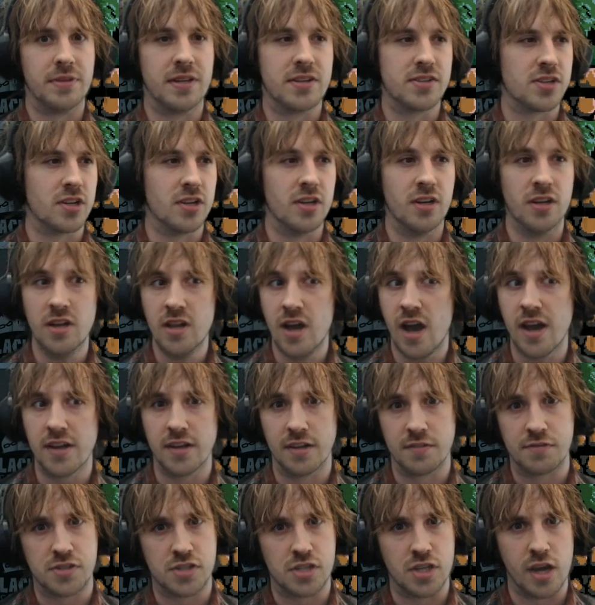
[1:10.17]
There's a lot
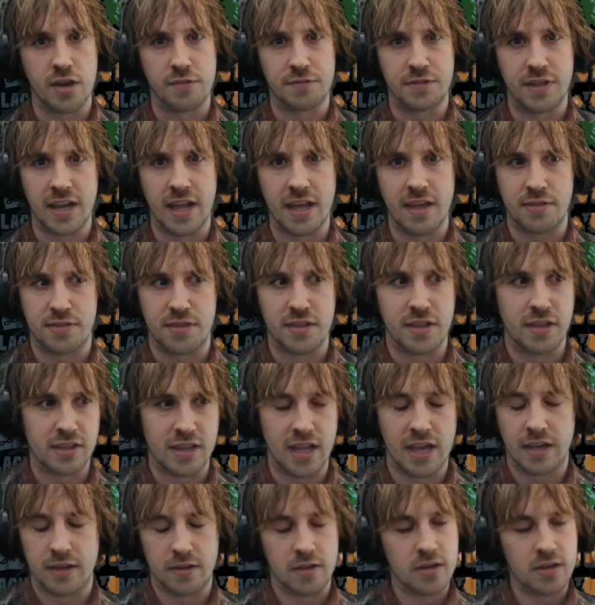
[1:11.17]
of stuff that I think like,